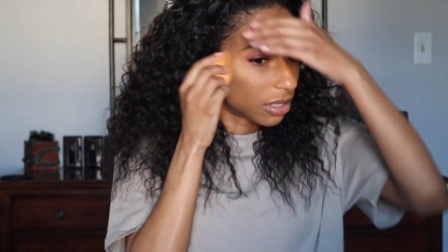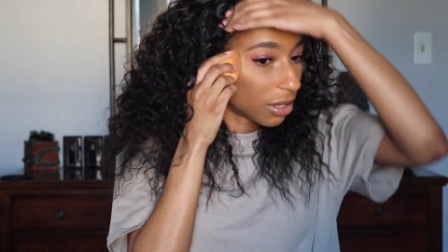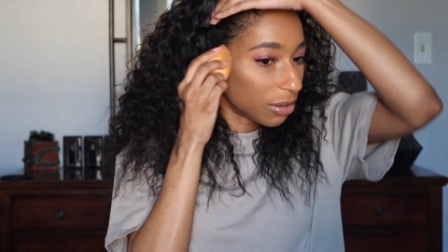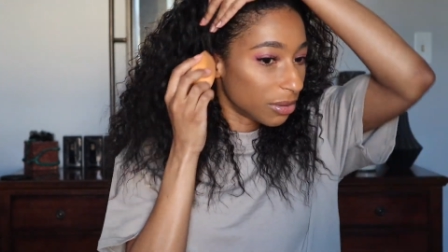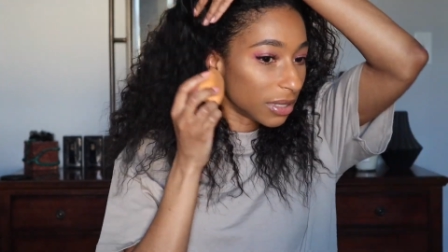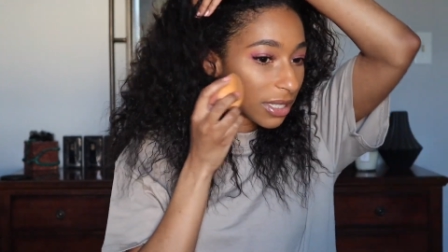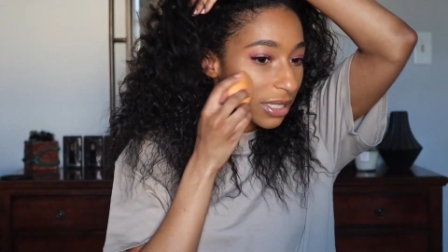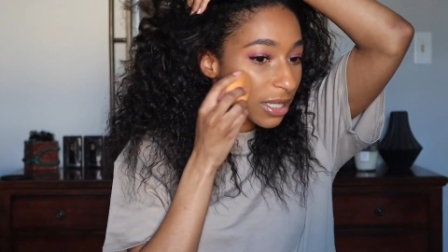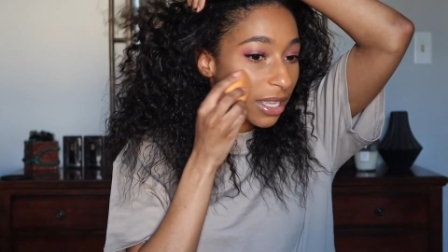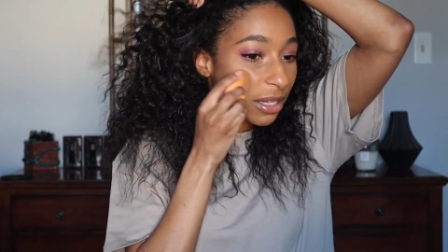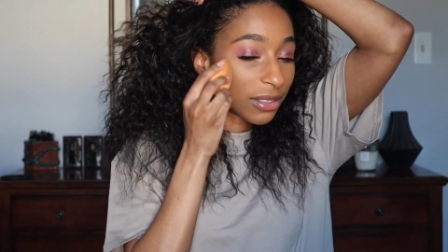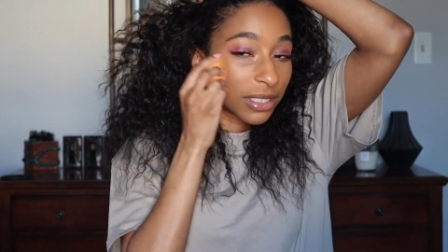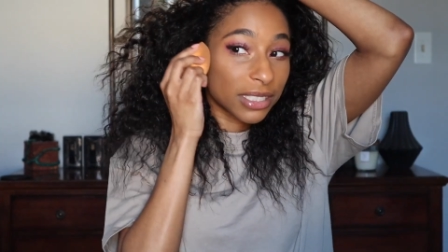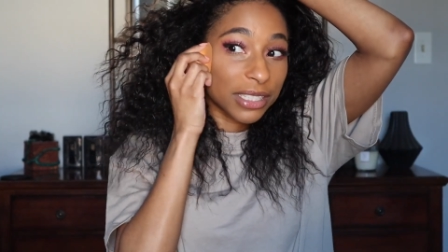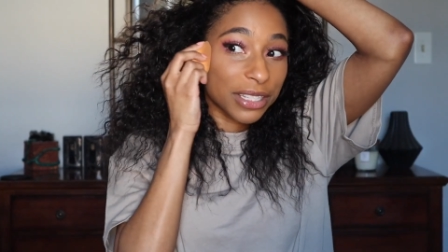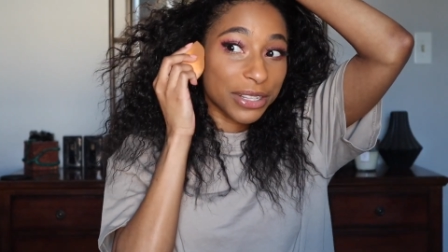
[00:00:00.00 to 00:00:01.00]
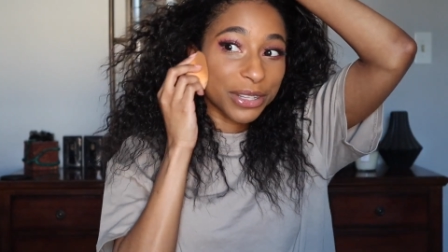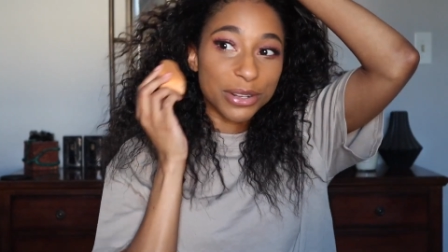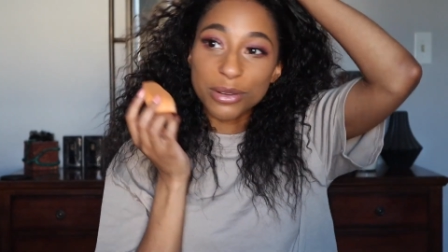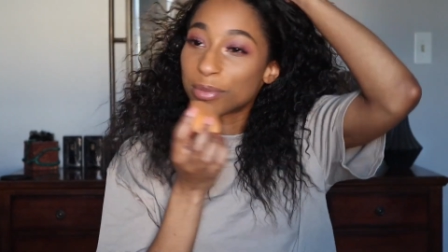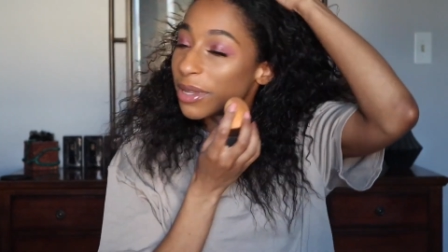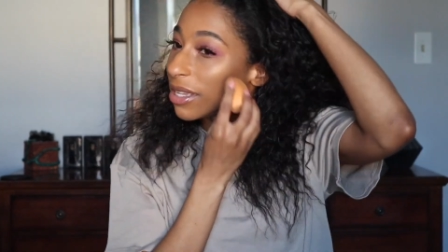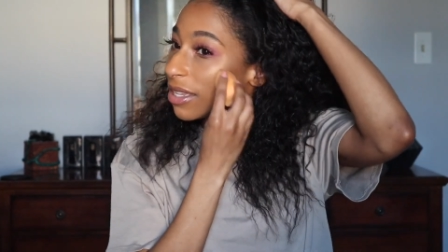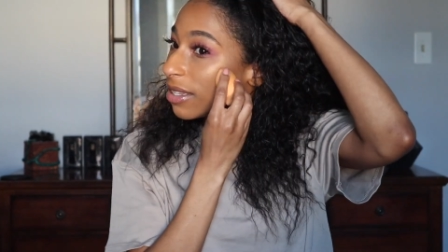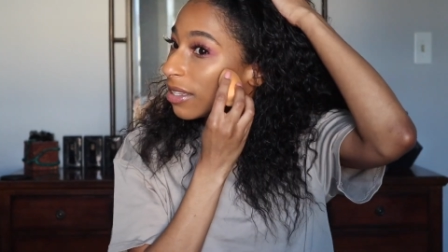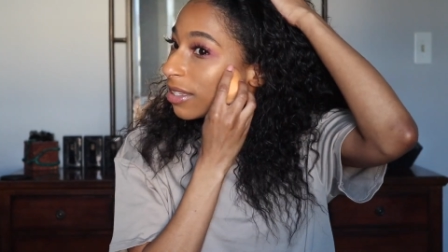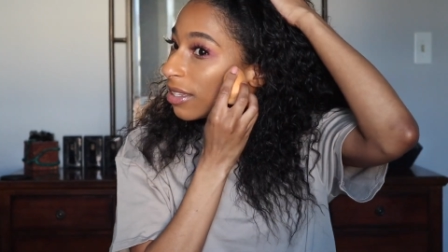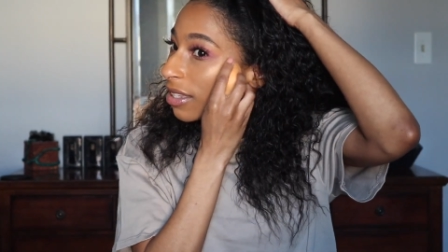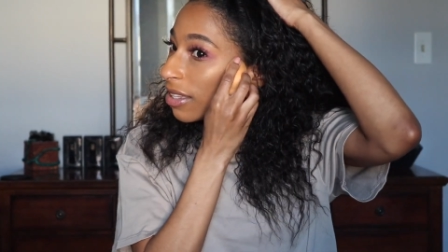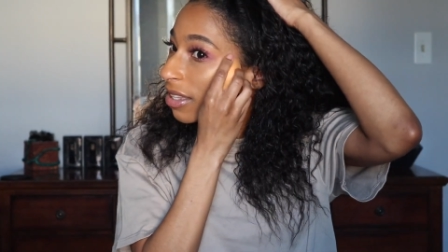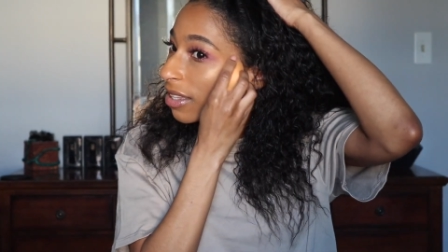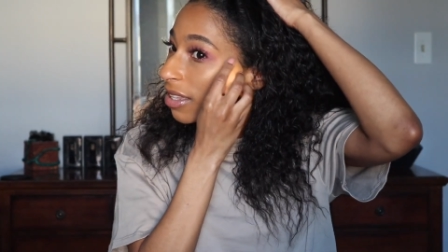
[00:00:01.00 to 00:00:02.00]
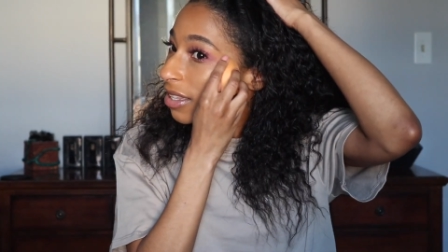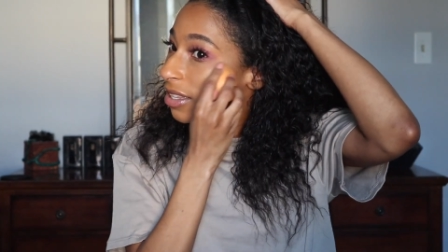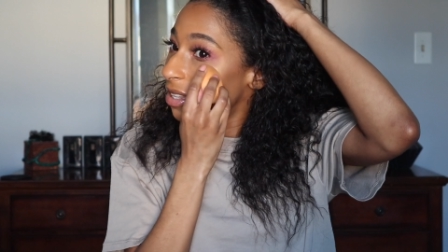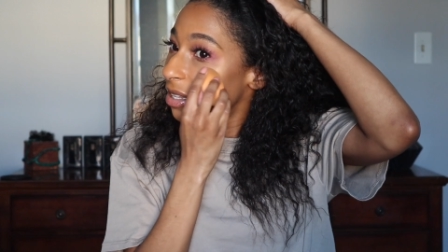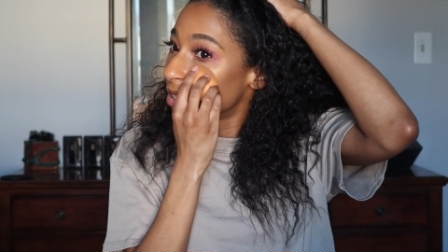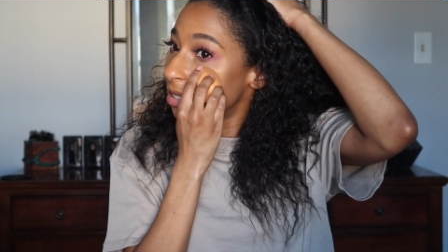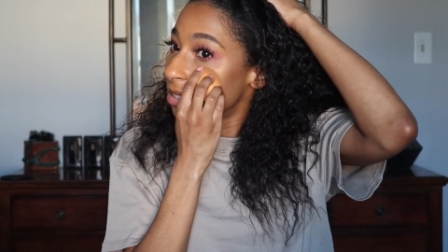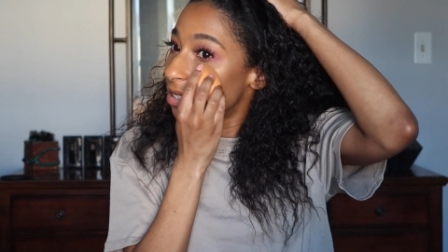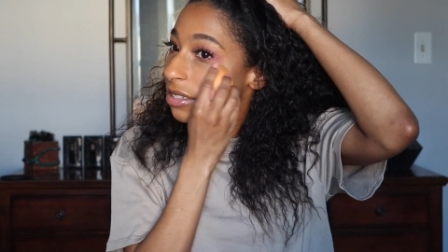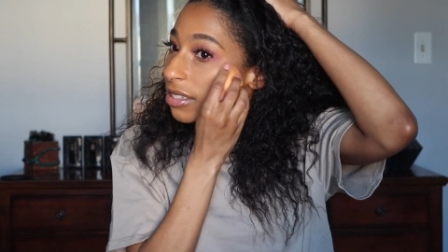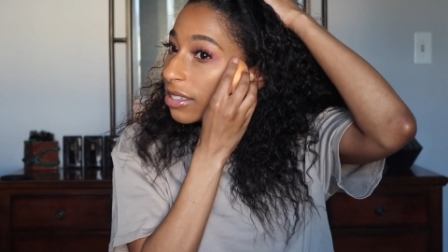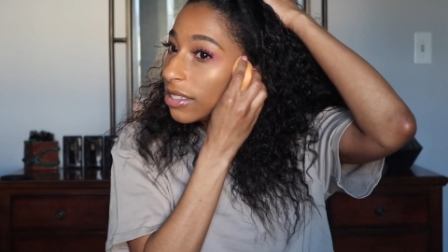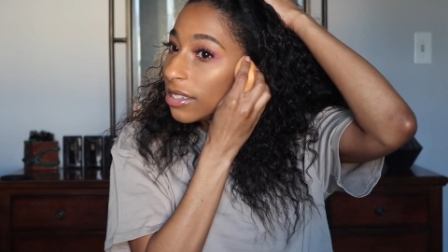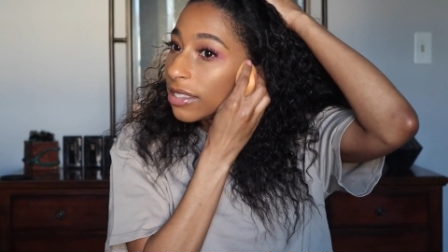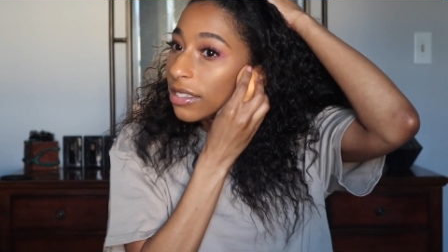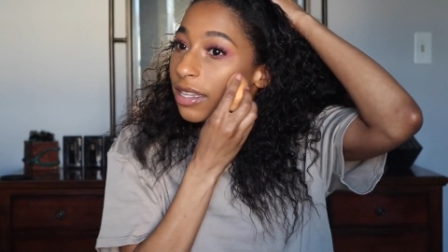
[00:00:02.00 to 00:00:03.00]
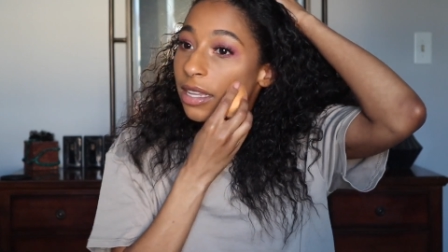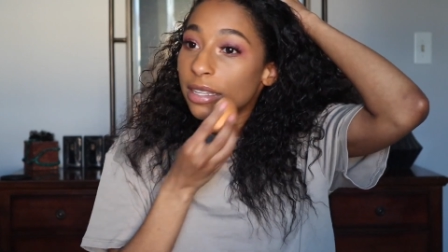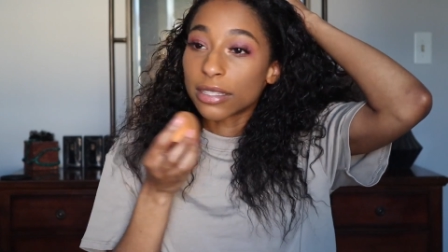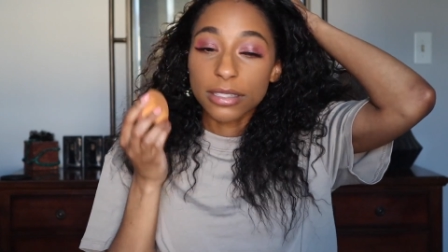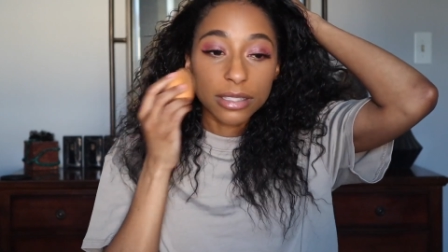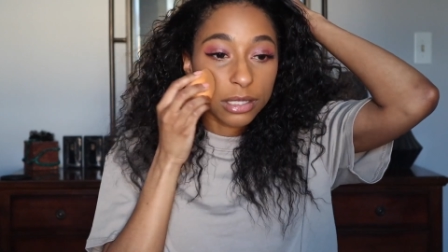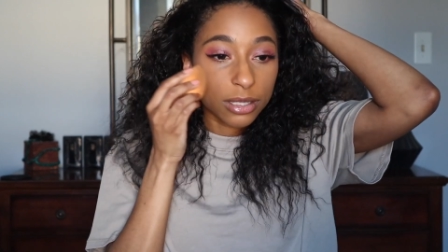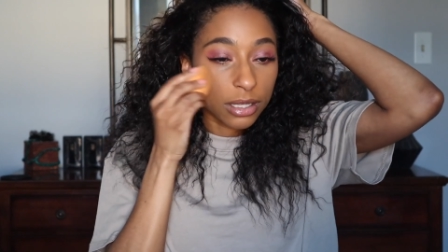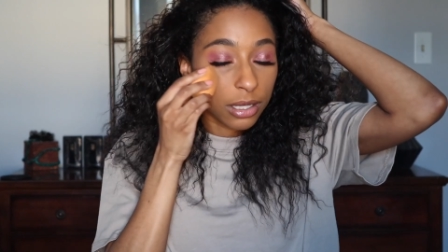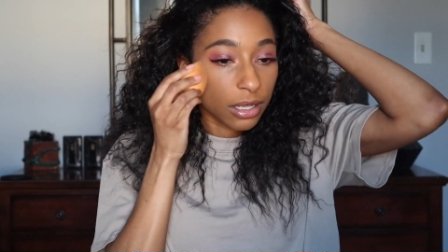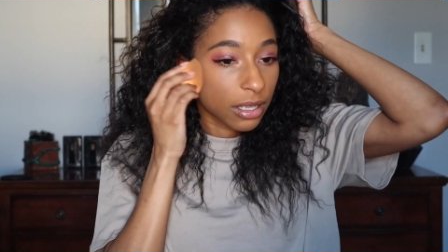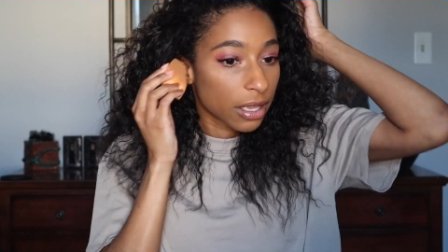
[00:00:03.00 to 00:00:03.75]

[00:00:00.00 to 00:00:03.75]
to tone this down just a little bit because it is intense.